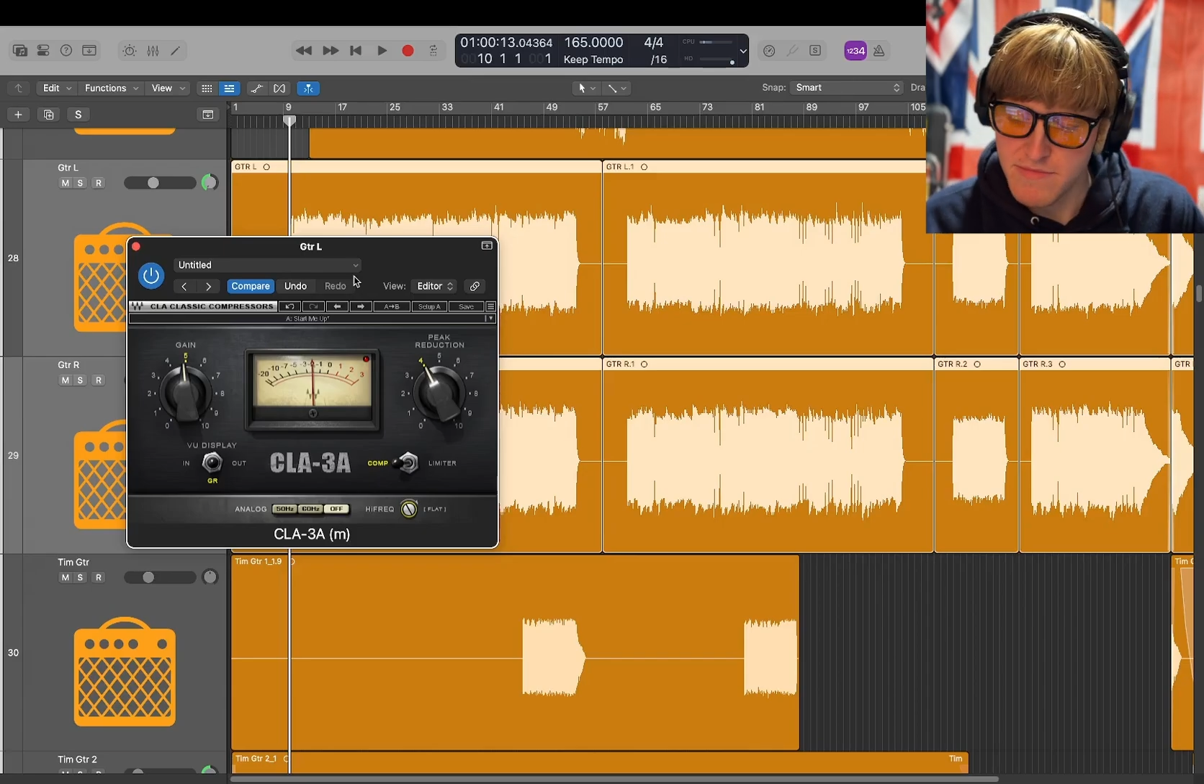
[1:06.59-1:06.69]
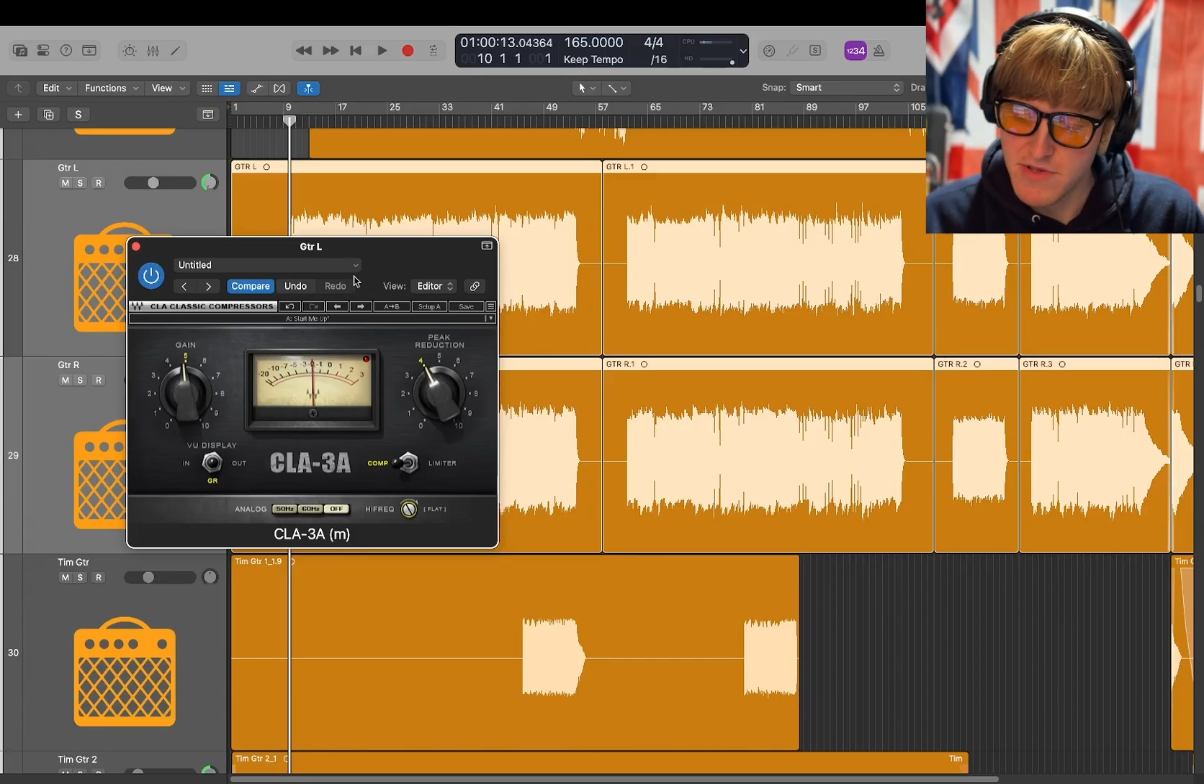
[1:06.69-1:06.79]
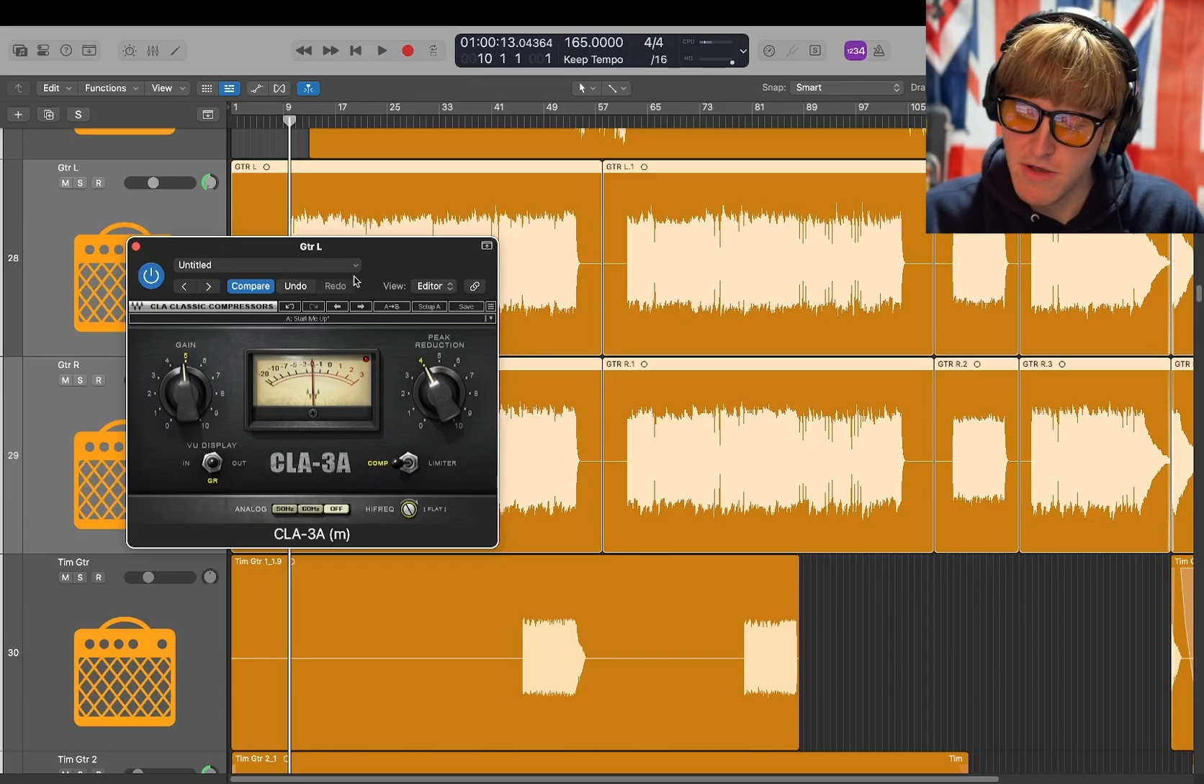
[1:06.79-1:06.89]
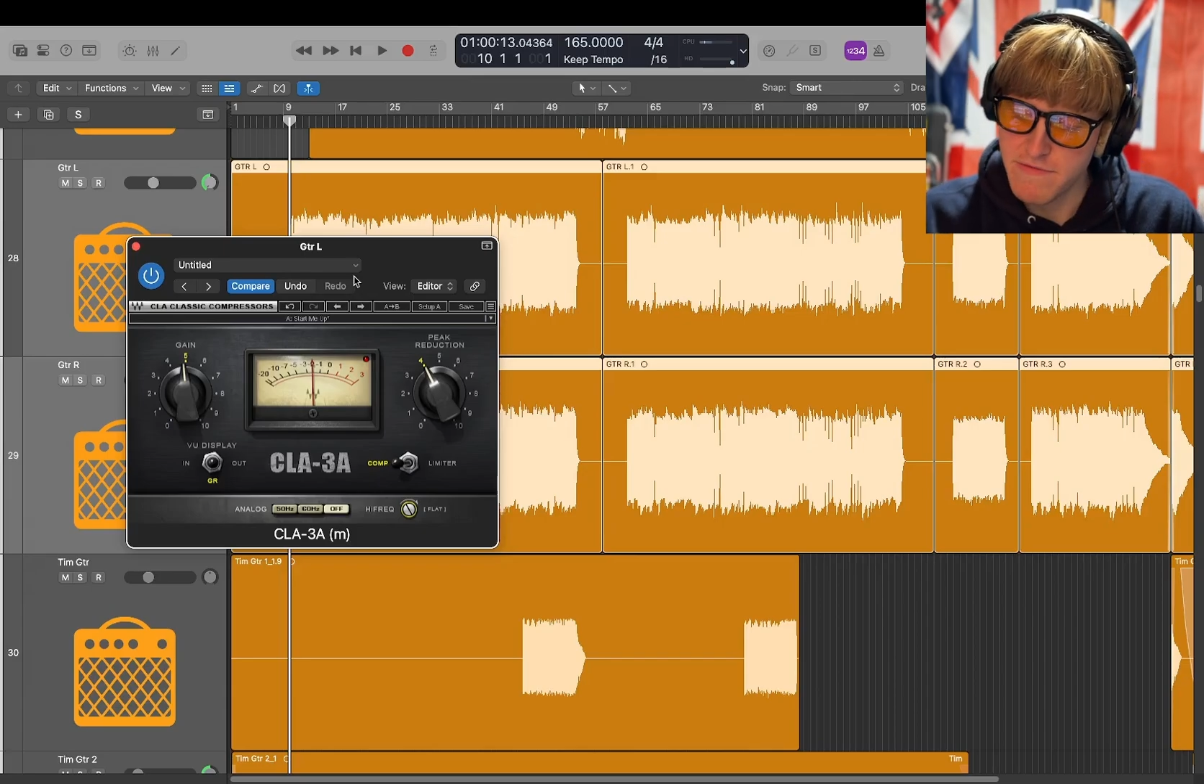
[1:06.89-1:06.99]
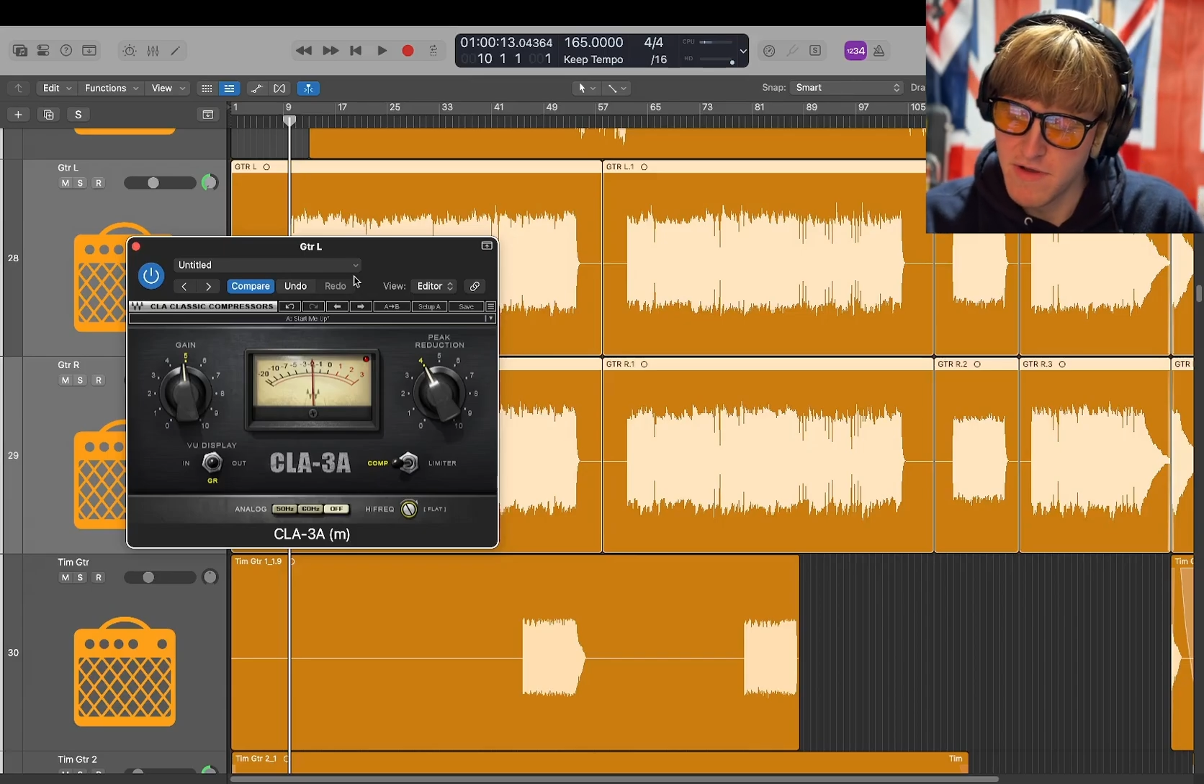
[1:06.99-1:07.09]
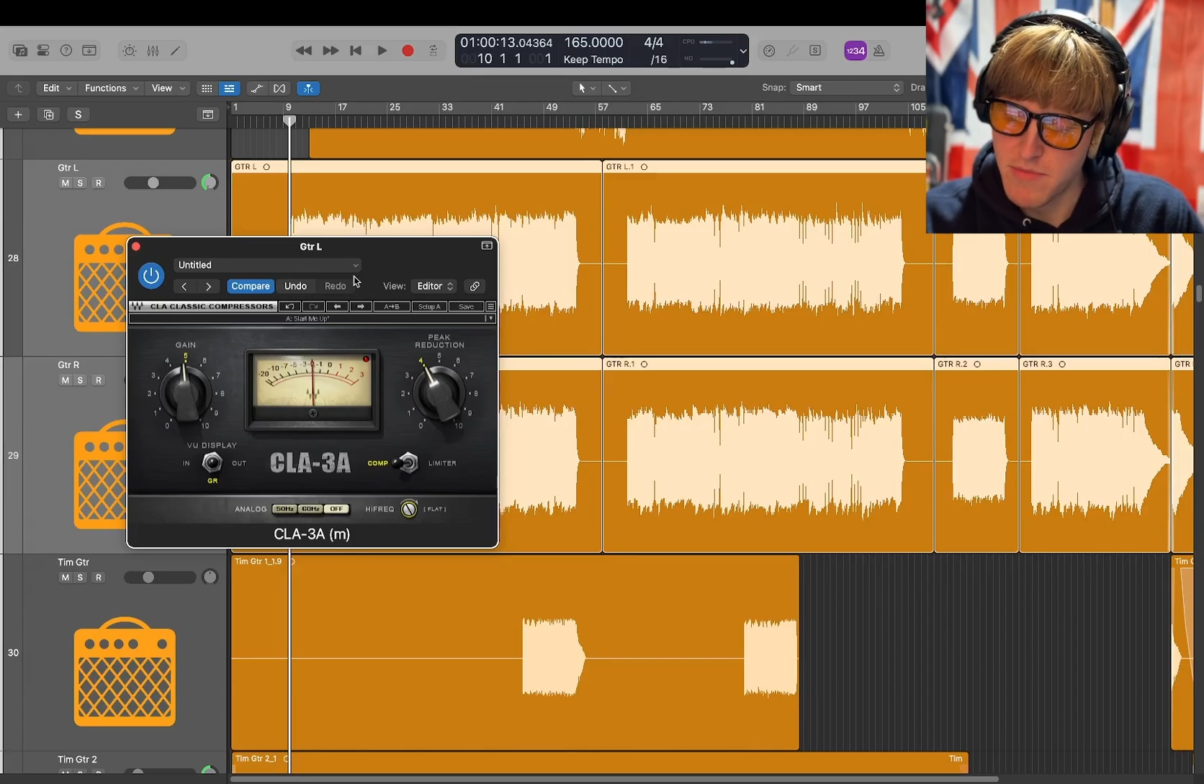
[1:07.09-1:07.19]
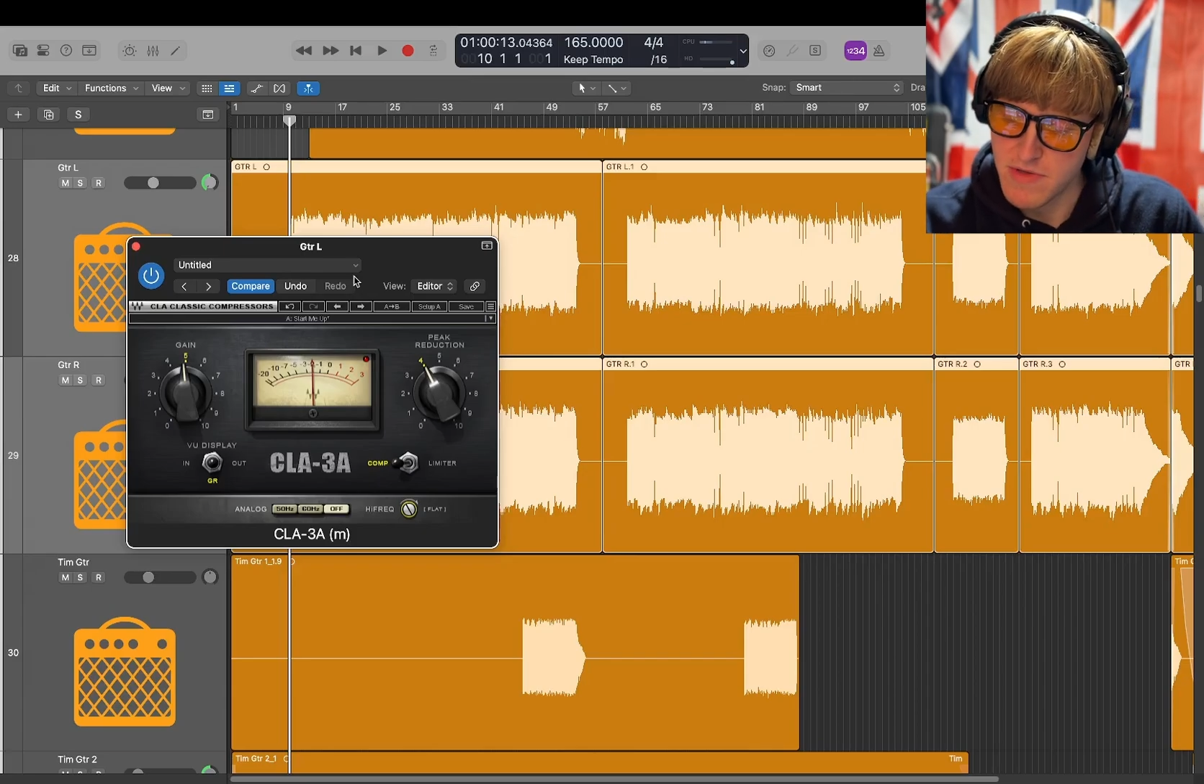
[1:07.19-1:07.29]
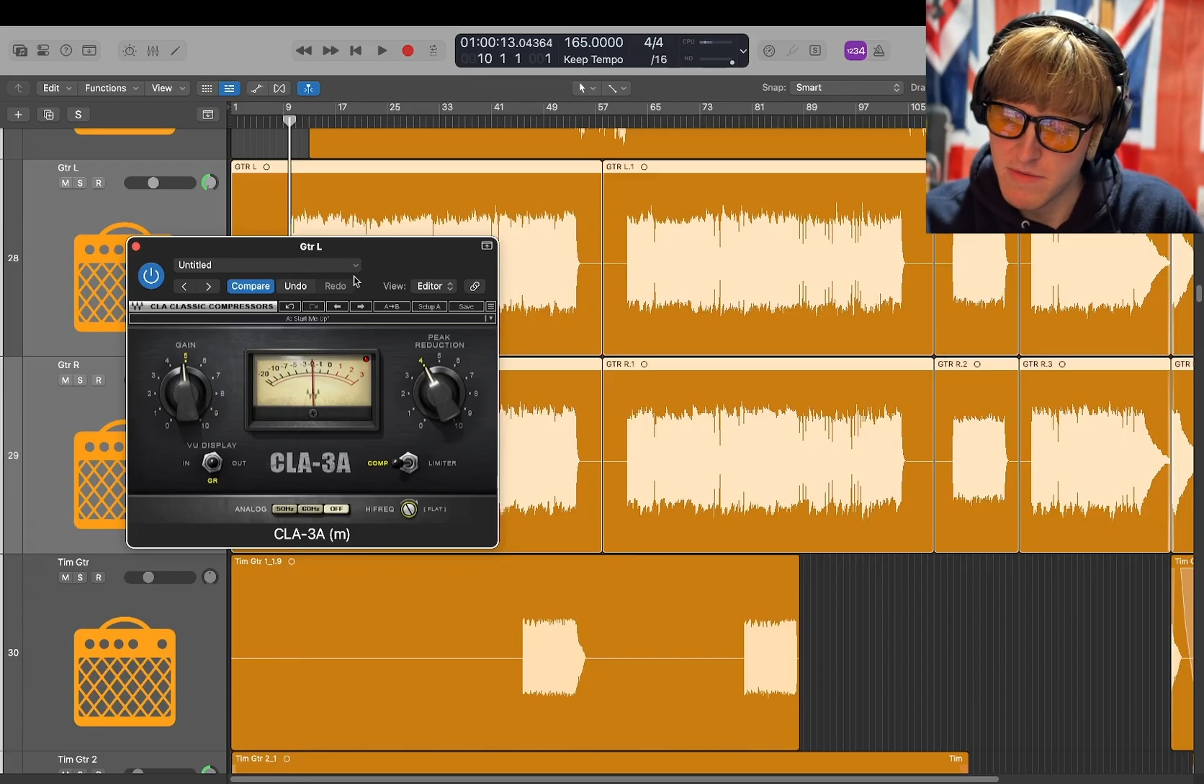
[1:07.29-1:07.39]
So if I bring the